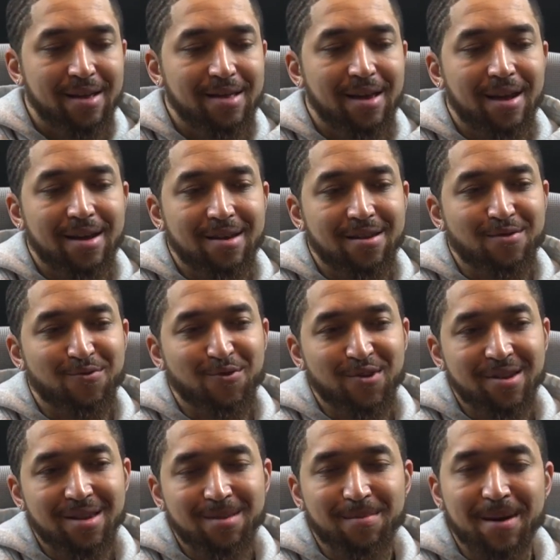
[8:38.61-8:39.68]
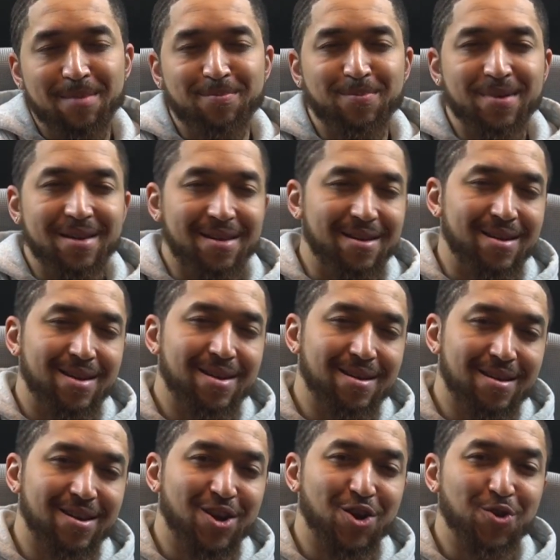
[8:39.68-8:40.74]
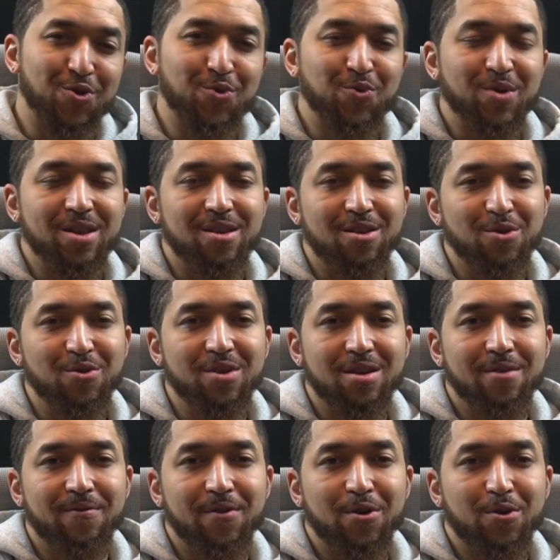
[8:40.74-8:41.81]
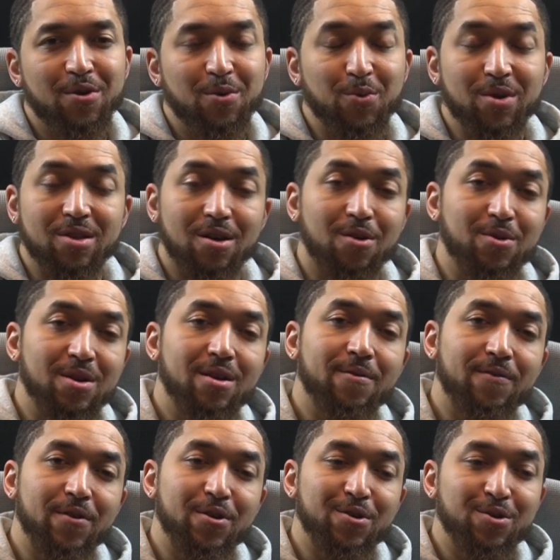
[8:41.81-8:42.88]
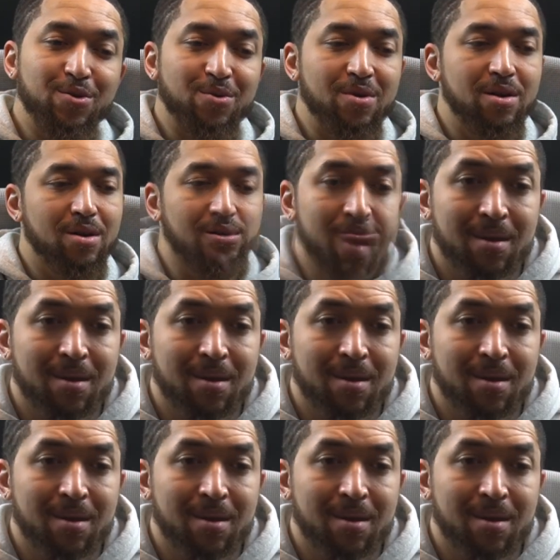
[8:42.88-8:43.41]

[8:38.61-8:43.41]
That is really my biggest issue with using the phone and with owning the phone.